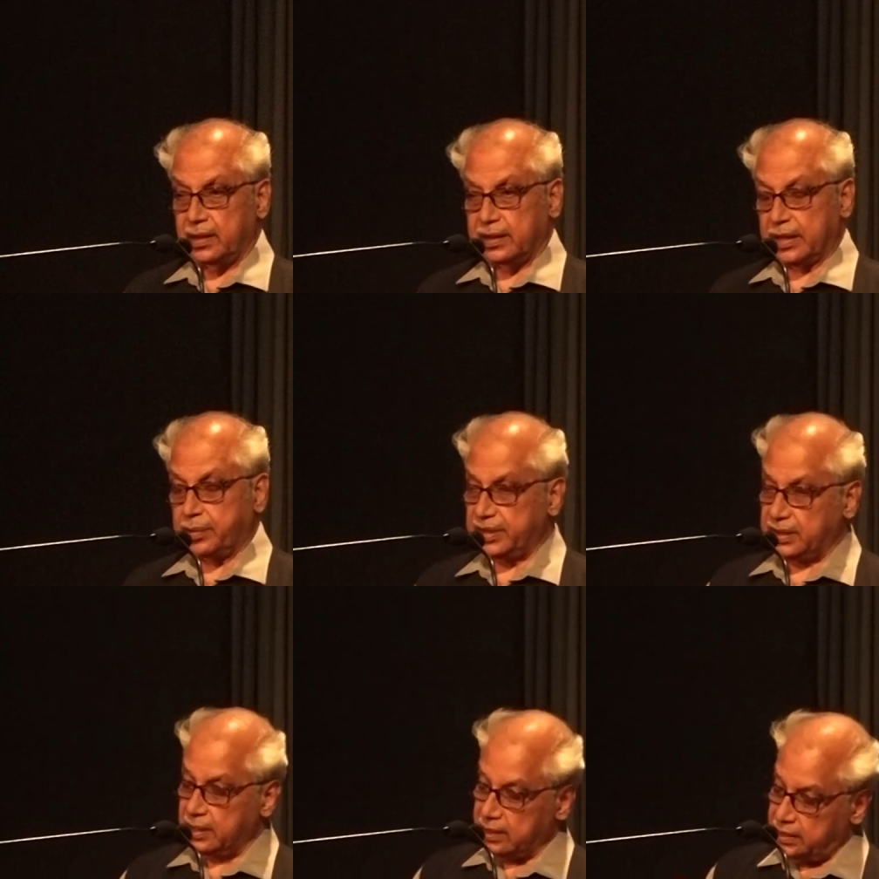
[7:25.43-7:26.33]
That means
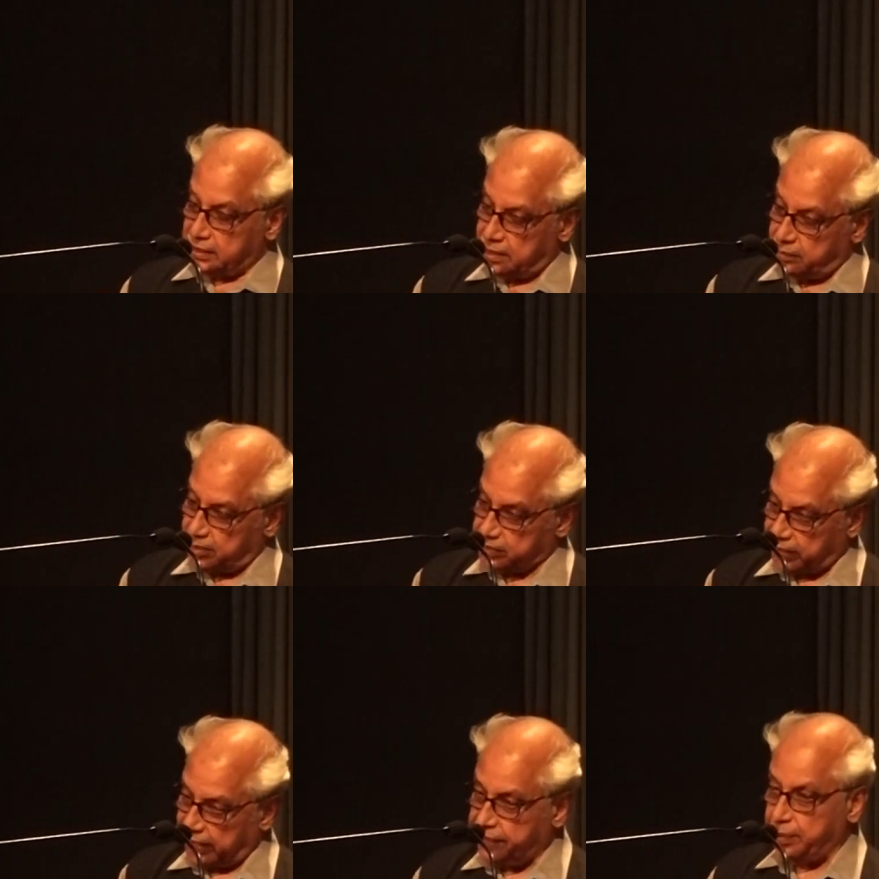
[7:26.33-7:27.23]
it involves
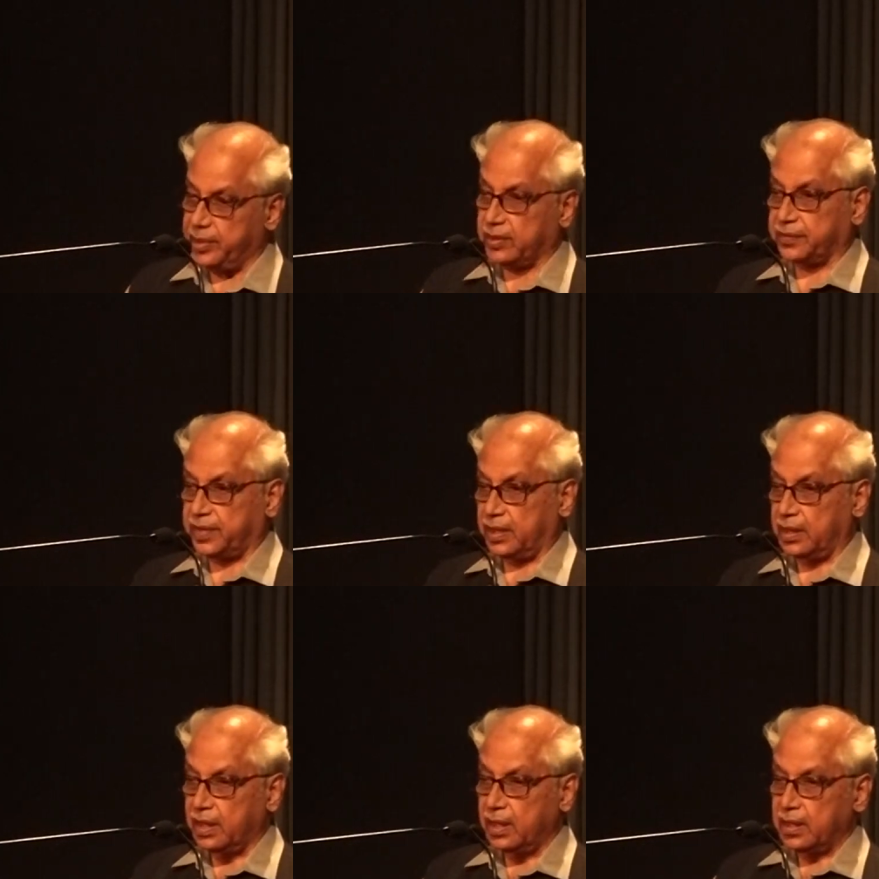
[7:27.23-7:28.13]
every bit of thing
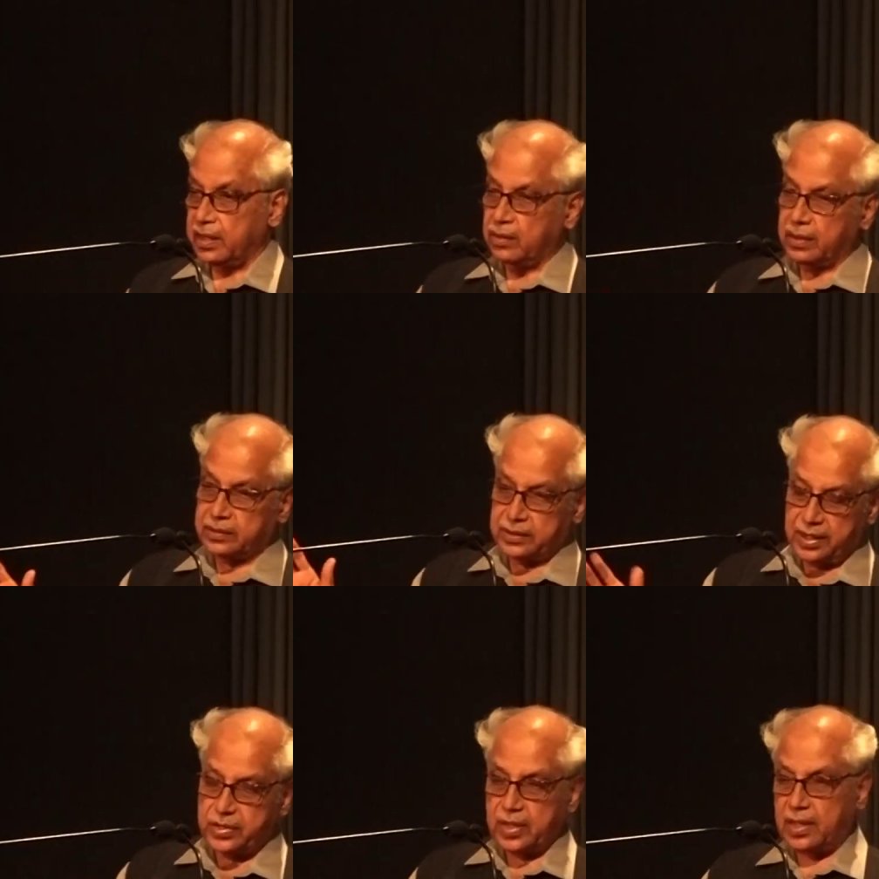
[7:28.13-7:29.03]
your
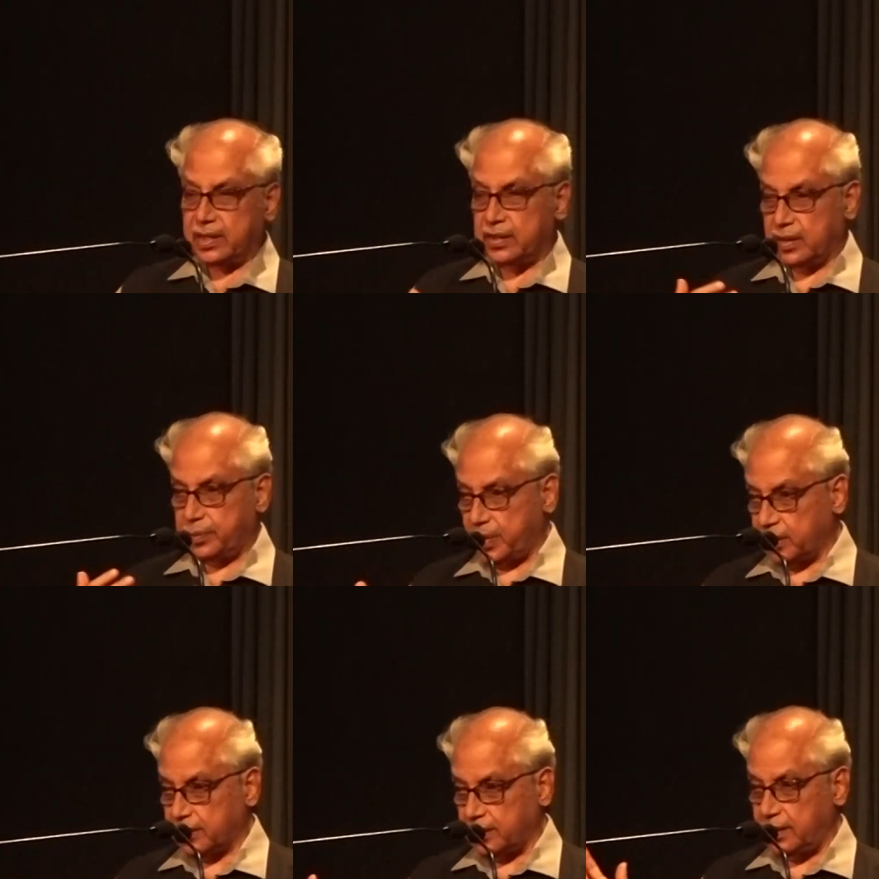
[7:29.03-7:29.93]
shiksha, your
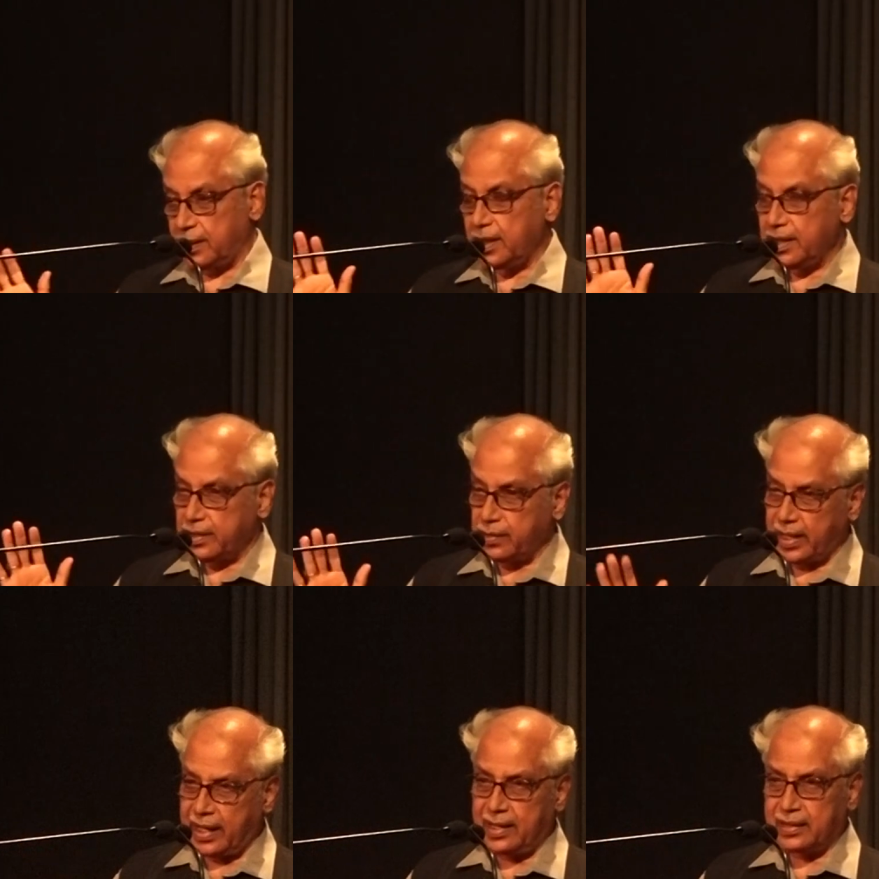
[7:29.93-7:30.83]
pragati, your
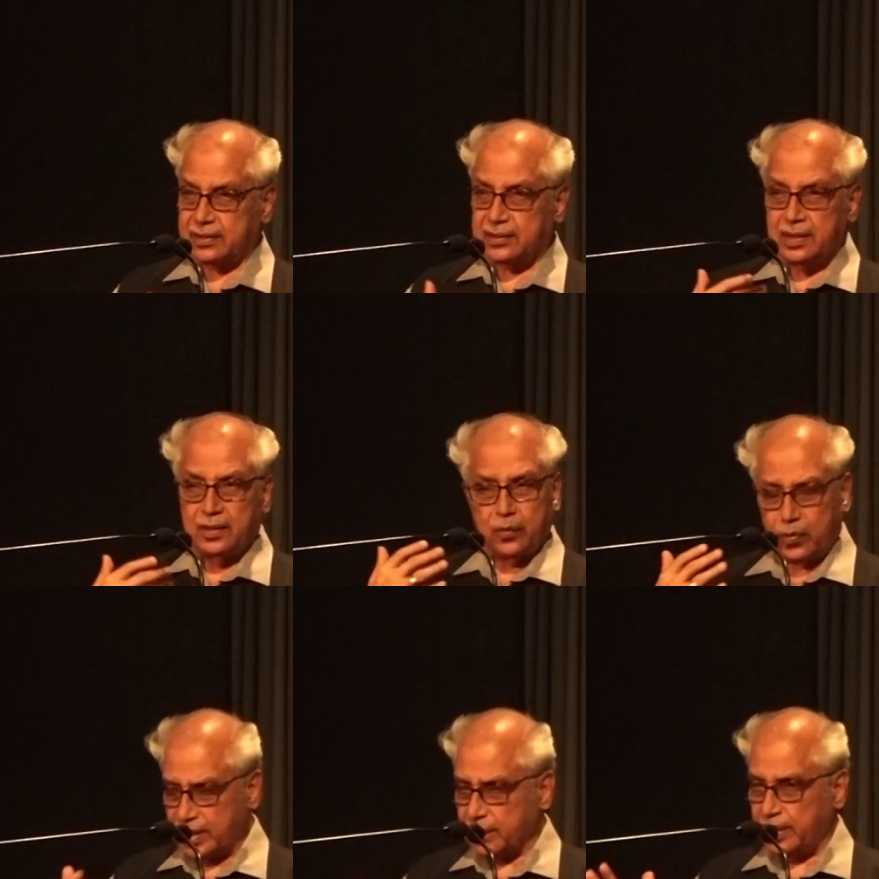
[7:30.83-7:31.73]
health,
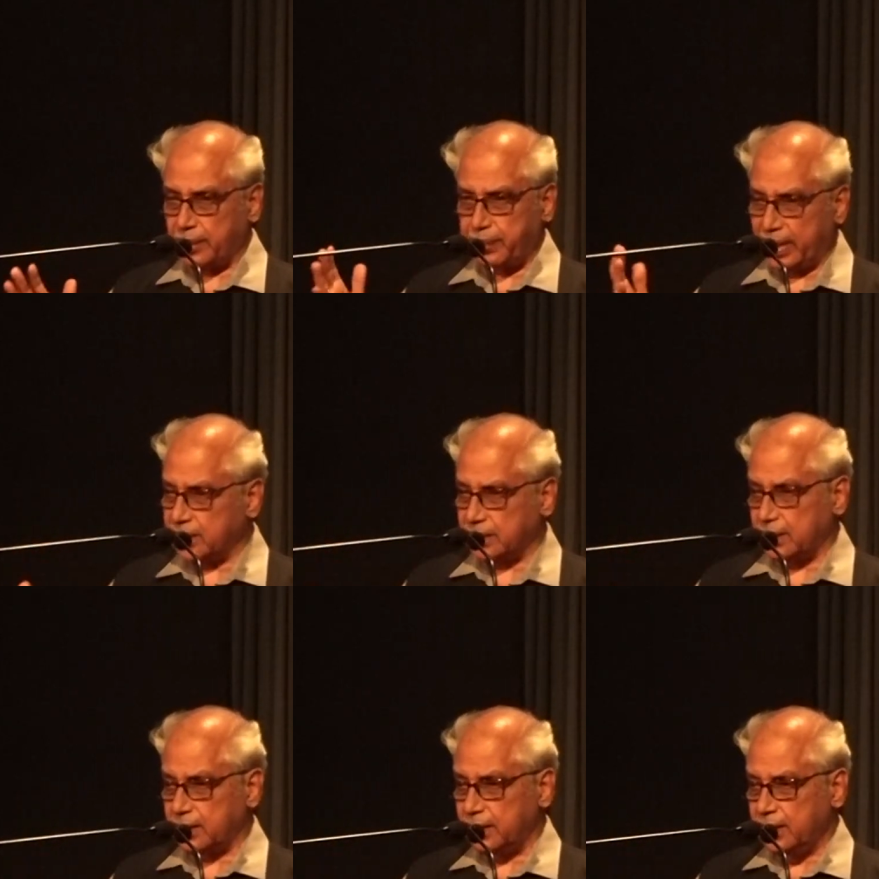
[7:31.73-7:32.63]
whatever,
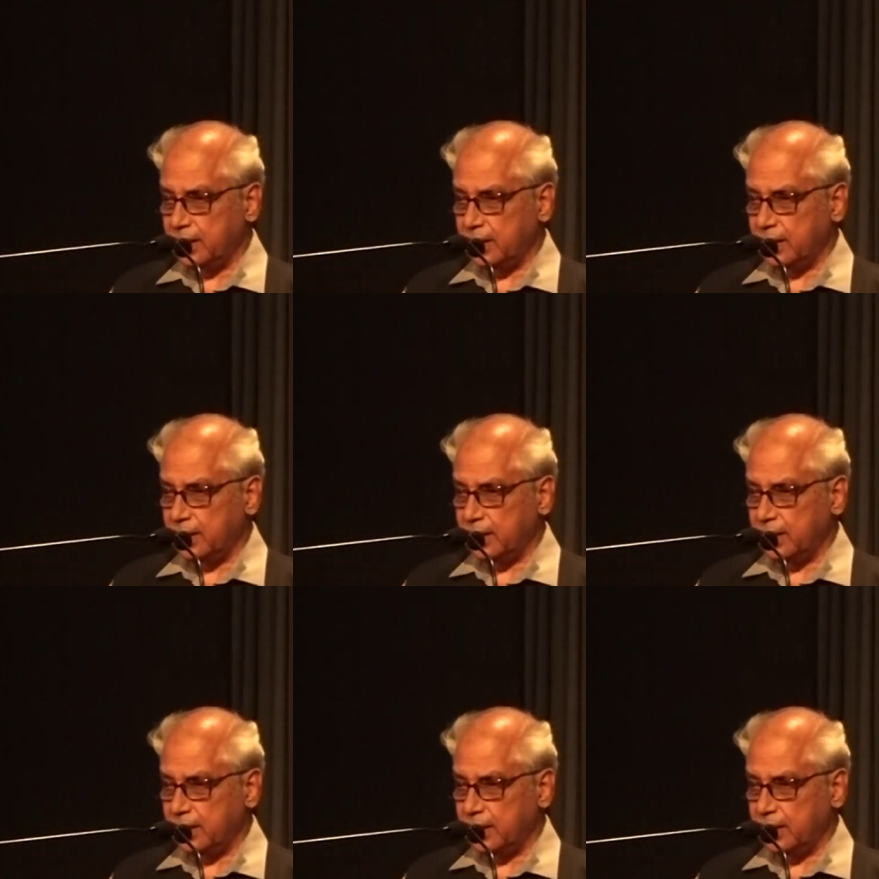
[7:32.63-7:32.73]
pension,